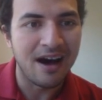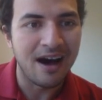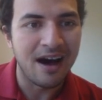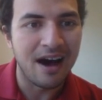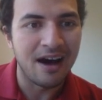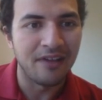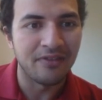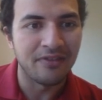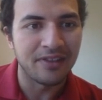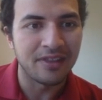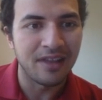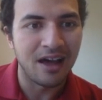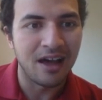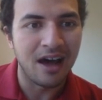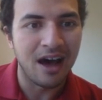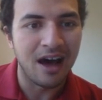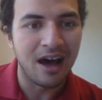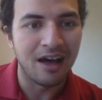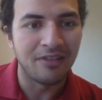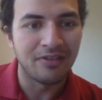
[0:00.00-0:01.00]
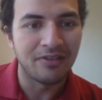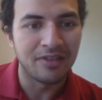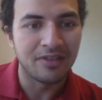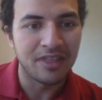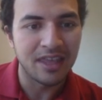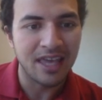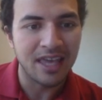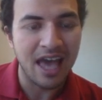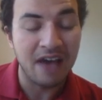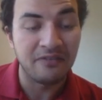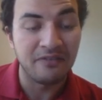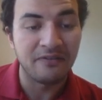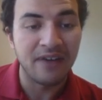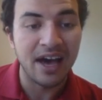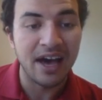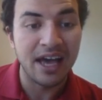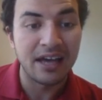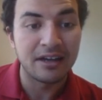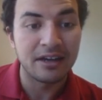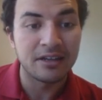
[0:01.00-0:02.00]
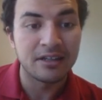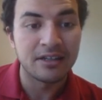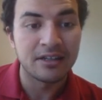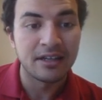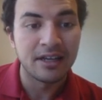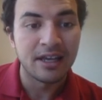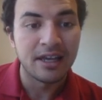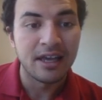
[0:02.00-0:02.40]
on the f-file,